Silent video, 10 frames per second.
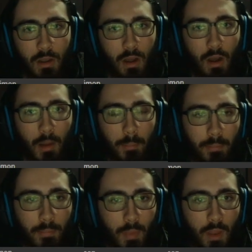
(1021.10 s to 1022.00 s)
Um,
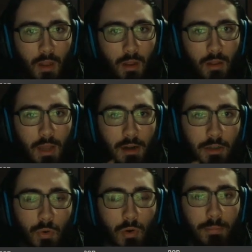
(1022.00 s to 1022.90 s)
Ladder
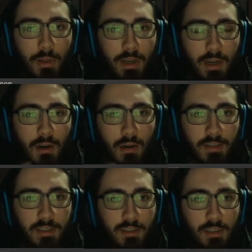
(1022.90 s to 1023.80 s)
Tour player,
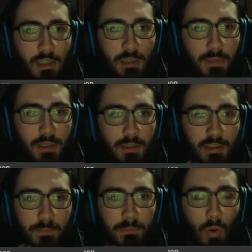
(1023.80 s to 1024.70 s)
this team
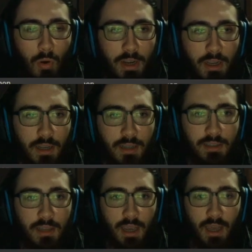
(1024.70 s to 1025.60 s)
is boring
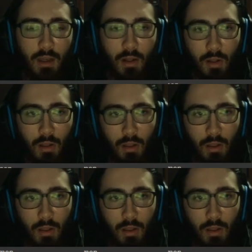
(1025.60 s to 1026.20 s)
as hell.